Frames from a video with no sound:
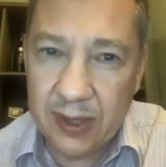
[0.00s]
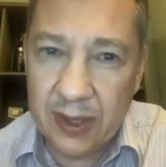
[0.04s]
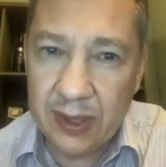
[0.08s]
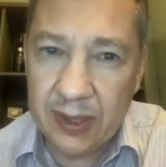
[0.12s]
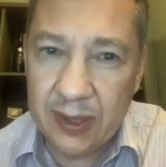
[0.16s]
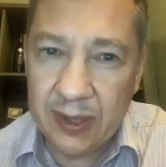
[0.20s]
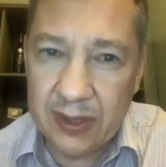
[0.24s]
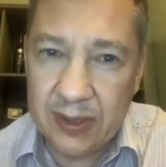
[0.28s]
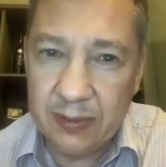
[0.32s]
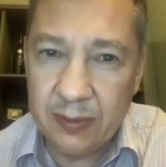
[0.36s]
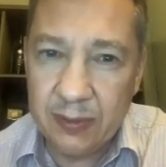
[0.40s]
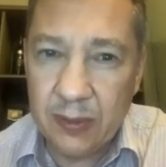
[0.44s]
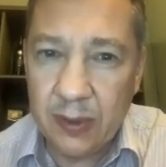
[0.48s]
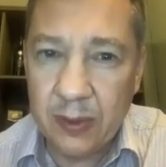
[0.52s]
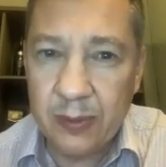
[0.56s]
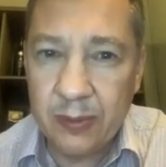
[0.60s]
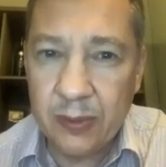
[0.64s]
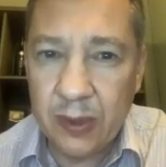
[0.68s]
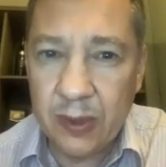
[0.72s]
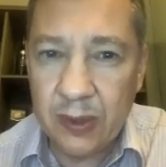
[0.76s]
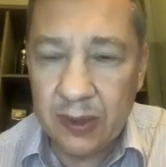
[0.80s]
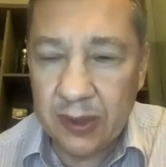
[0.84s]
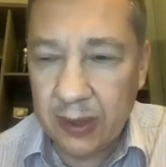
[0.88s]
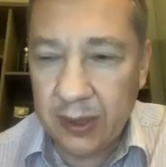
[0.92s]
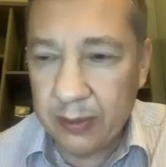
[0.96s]
So it's
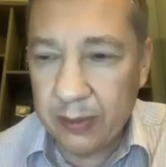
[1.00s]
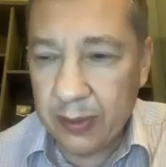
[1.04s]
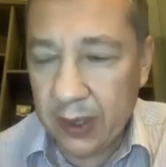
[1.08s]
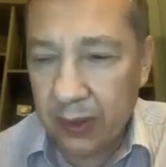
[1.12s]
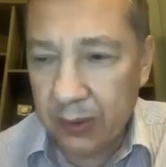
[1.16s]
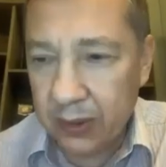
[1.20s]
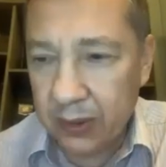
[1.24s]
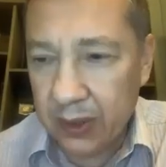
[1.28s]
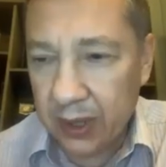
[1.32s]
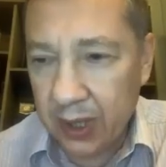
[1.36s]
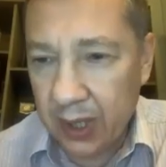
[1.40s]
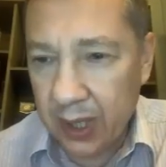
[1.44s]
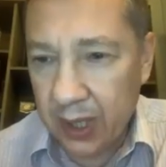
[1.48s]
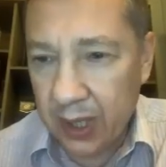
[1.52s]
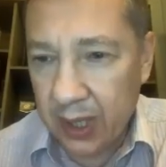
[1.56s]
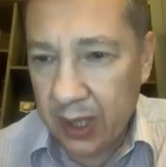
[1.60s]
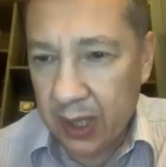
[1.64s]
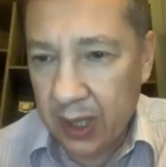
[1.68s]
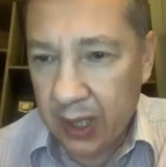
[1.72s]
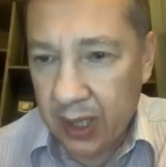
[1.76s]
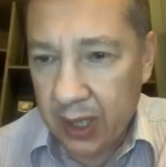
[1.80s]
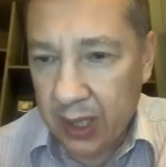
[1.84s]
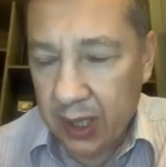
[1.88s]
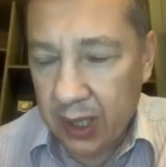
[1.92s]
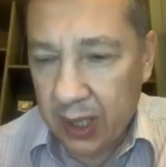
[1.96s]
more about
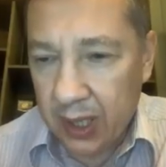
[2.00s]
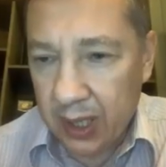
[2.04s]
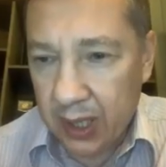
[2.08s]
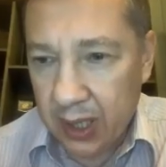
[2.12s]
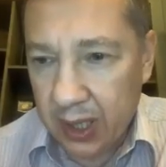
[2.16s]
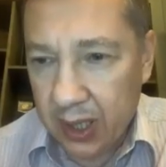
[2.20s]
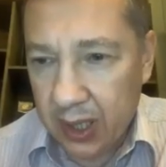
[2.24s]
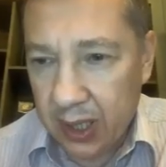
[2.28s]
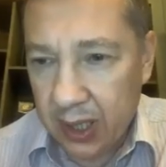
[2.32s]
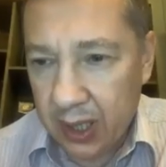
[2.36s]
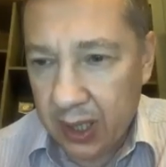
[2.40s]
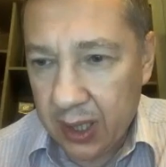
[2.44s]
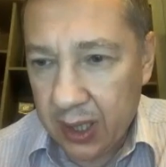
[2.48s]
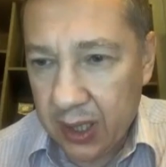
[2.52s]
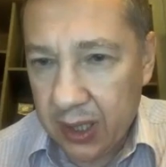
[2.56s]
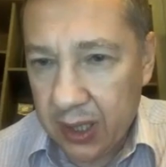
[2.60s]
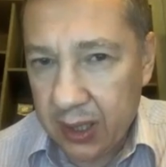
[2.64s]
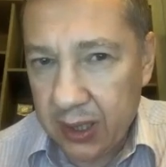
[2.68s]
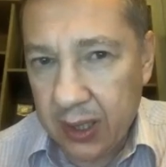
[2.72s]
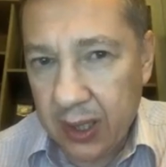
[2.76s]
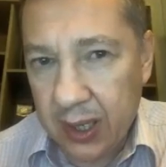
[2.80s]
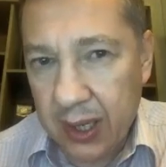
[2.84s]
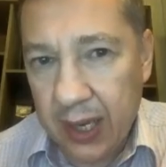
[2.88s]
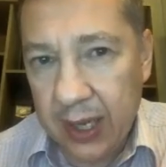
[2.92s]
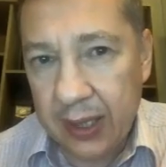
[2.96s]

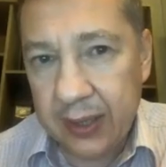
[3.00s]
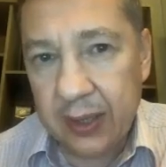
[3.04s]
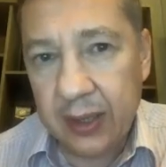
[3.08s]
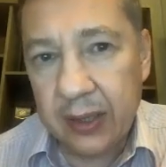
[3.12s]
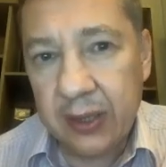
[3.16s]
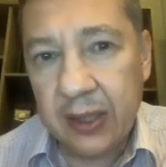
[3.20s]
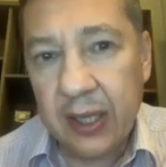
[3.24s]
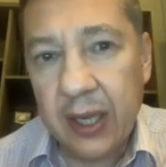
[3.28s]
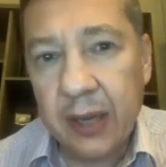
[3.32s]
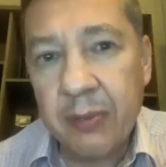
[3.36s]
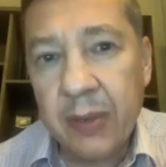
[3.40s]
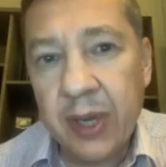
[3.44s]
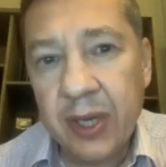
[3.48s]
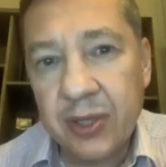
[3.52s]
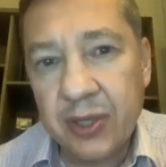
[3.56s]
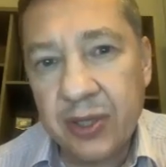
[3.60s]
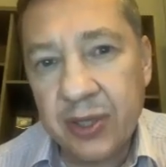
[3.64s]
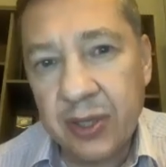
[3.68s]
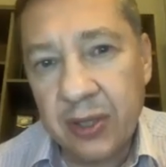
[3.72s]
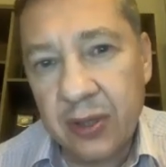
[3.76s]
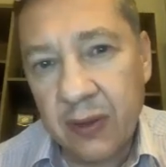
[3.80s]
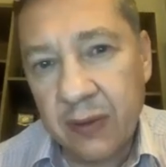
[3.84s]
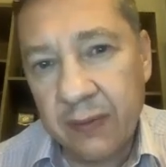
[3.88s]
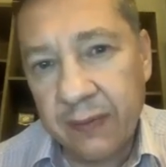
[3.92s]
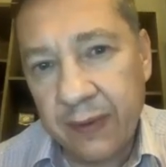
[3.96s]
the other
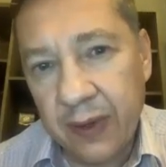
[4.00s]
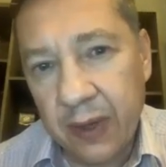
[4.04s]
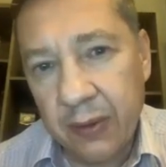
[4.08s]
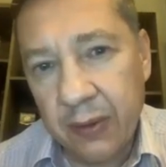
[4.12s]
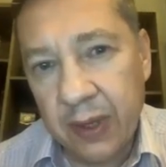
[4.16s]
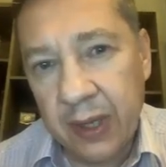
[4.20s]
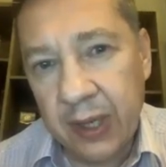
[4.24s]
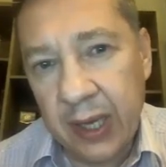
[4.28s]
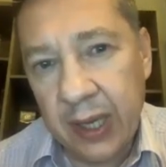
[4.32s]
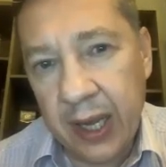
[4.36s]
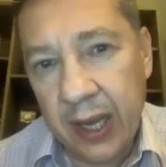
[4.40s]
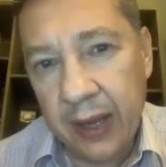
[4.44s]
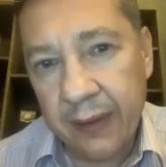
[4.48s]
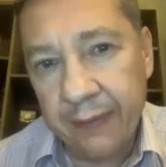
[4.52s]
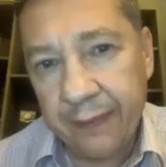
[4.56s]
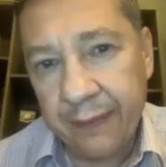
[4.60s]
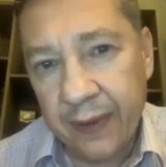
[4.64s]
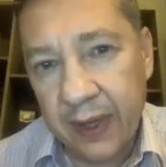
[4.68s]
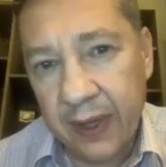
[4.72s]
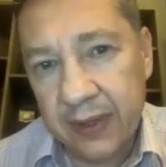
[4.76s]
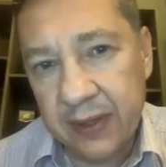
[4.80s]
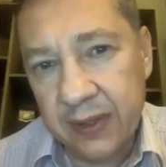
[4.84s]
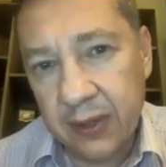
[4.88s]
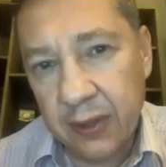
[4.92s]
dimension of our life, yeah.